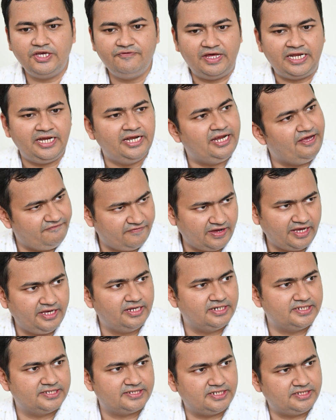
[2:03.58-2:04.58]
see, when an
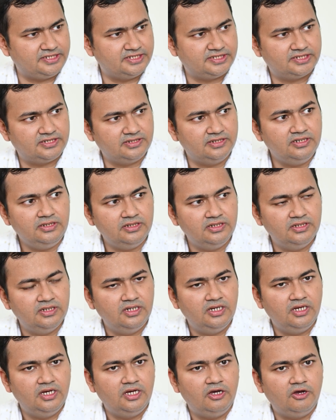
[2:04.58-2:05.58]
FIR is registered,
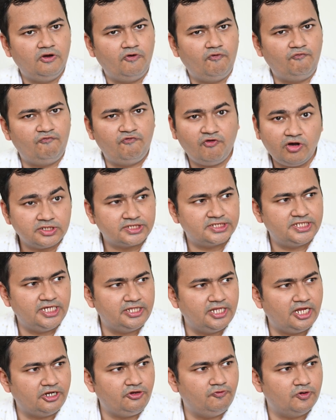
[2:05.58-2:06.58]
first
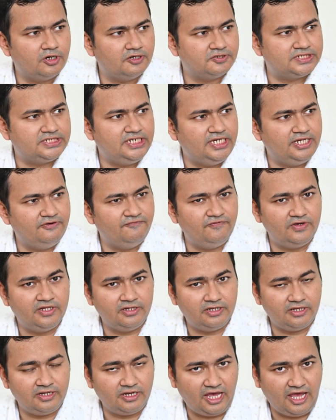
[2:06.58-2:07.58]
thing that you would have seen with